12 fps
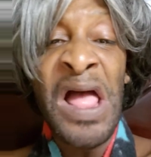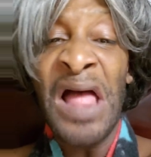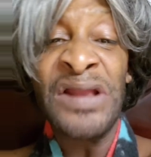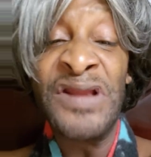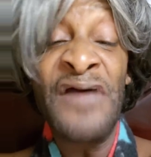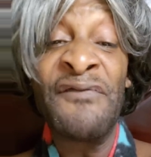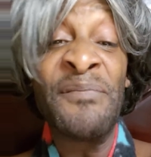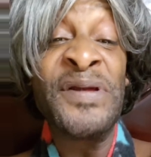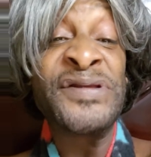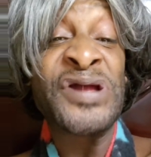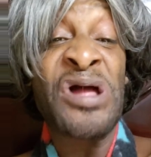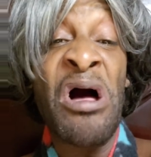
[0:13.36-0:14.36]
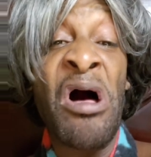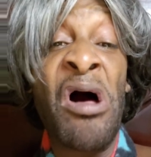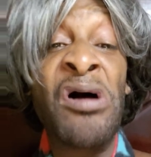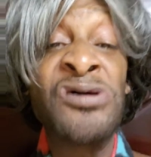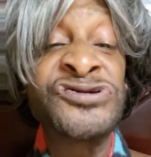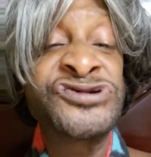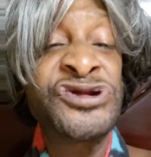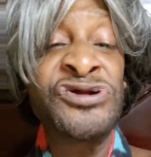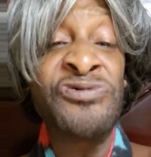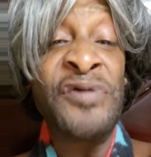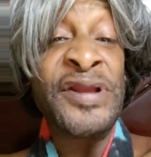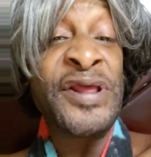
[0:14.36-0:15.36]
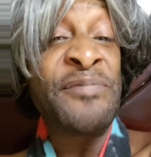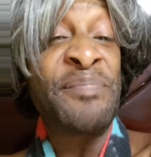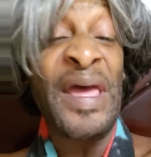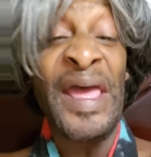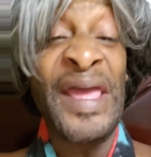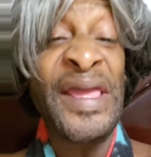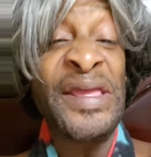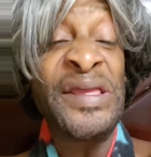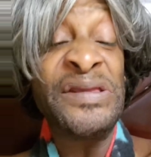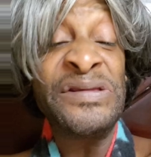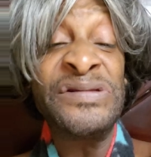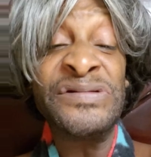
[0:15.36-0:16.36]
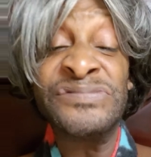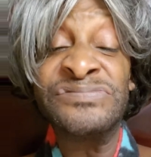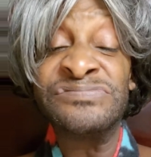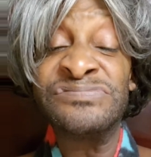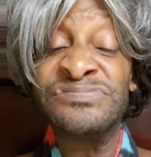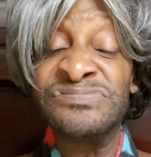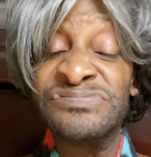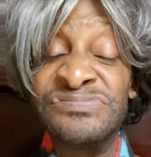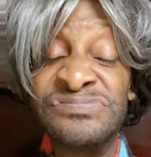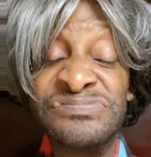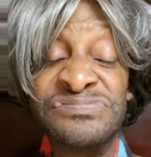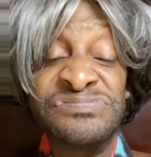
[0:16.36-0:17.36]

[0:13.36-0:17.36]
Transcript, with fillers: I never meant to cause you any pain.